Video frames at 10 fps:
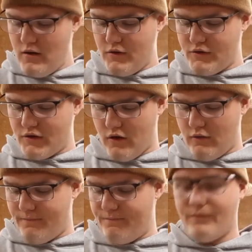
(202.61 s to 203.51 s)
So
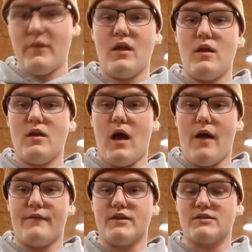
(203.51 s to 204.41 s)

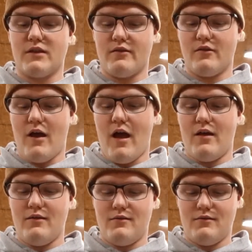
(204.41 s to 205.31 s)
obviously
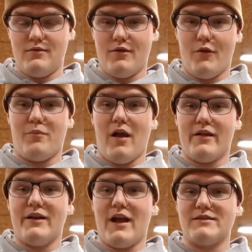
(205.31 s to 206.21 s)
they're probably
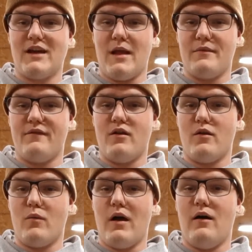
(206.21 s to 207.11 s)
not timed very
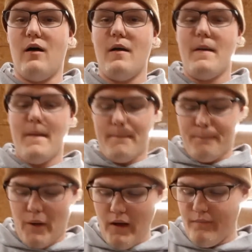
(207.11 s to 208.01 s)
well.
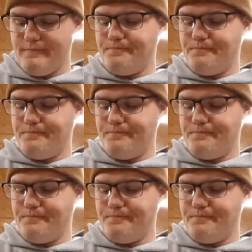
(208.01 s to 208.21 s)
But